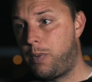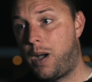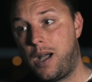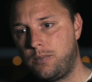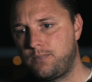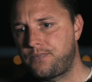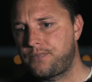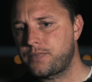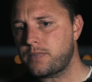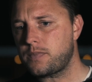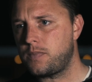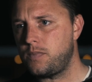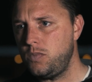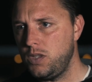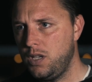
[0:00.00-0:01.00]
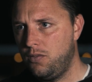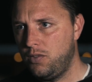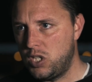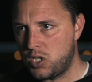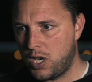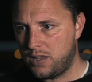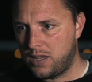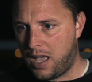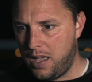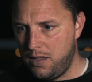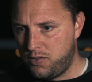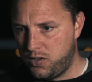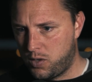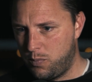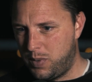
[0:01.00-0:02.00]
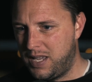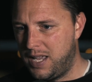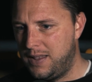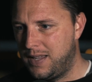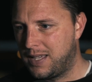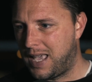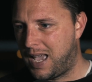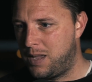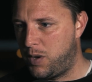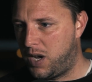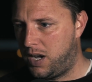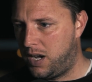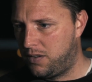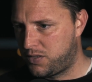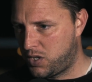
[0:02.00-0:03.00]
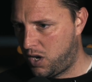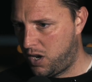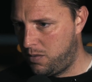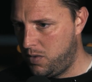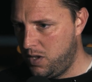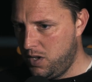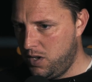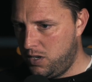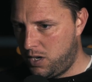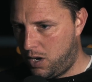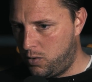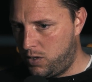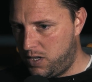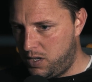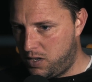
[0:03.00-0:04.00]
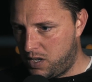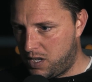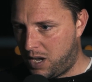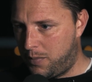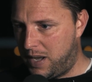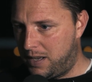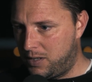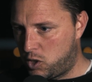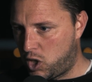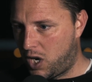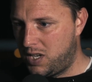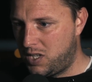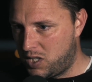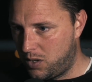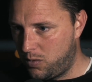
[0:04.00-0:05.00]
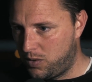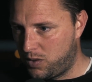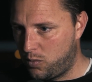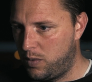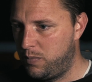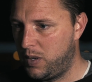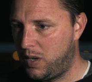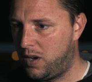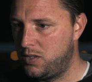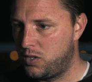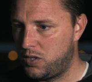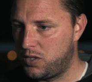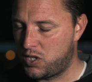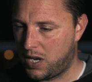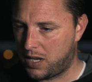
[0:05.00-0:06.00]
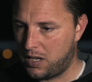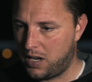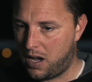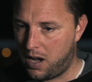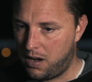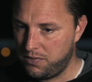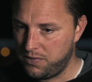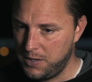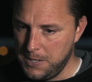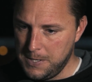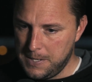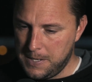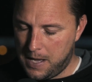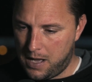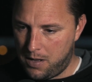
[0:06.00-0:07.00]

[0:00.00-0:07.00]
But having said that, if you can be in the game at half-time, knowing that you can come out and chase it with the wind behind you in the second half,